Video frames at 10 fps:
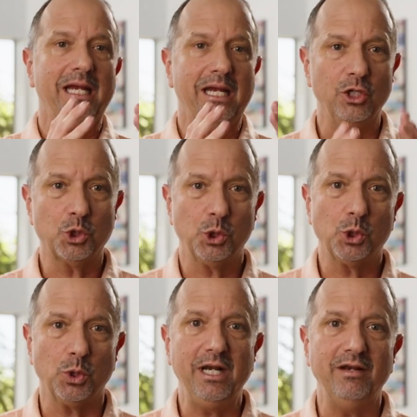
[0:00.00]

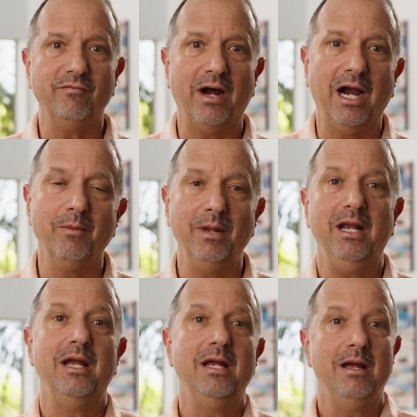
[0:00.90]
interest rate environment,
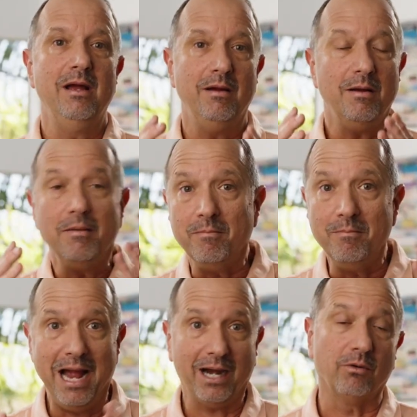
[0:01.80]

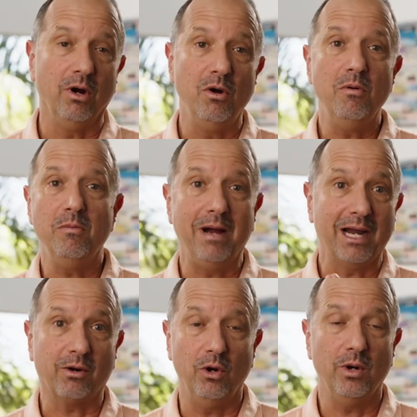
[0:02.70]

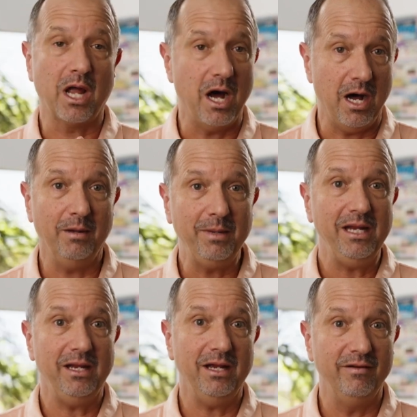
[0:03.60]

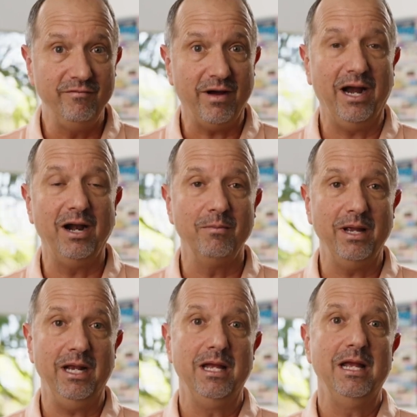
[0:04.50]
microeconomy
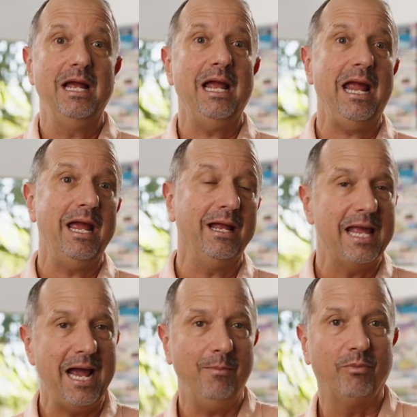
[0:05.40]
environment, and
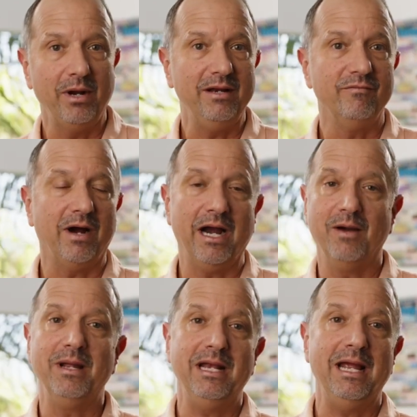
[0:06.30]
cap rate
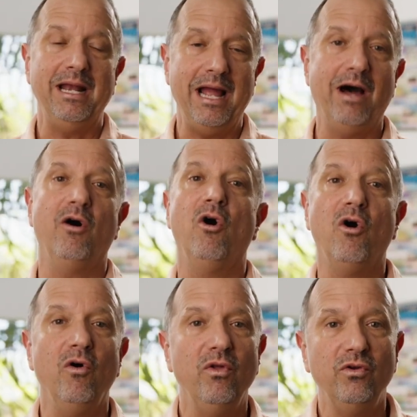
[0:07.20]
environment, and how
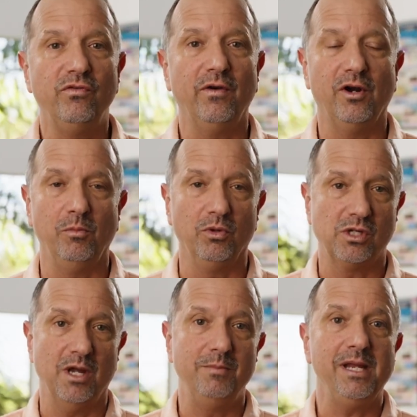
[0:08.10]
all those variables
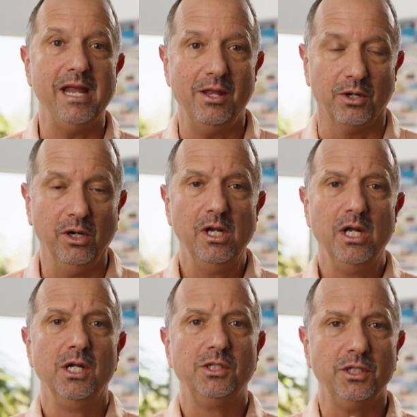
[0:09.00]
come together
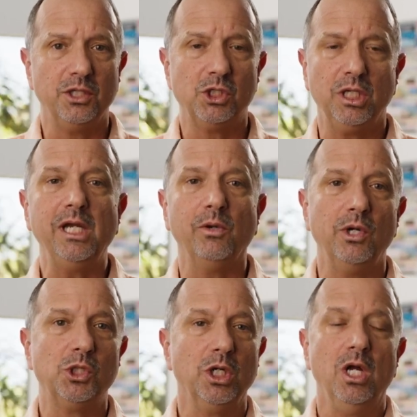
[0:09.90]
to
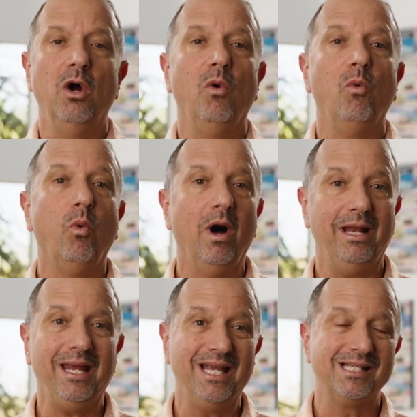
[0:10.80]
distinguish what
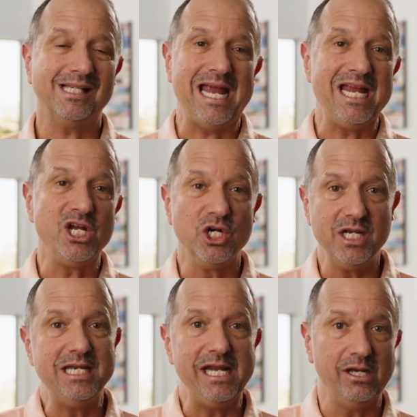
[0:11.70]
is a
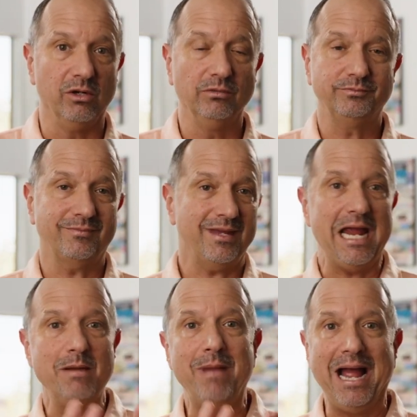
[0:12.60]
good deal,
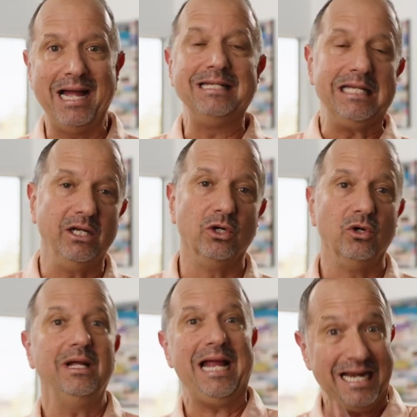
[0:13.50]
a bad
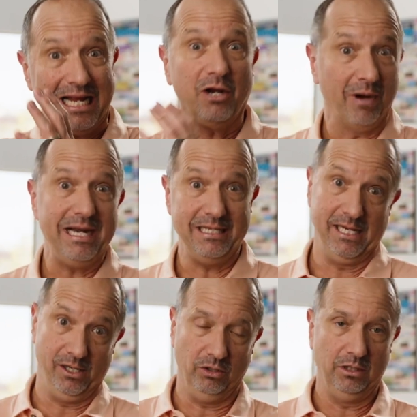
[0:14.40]
deal, and a great
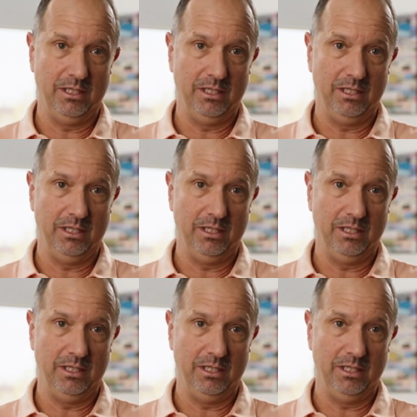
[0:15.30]
deal.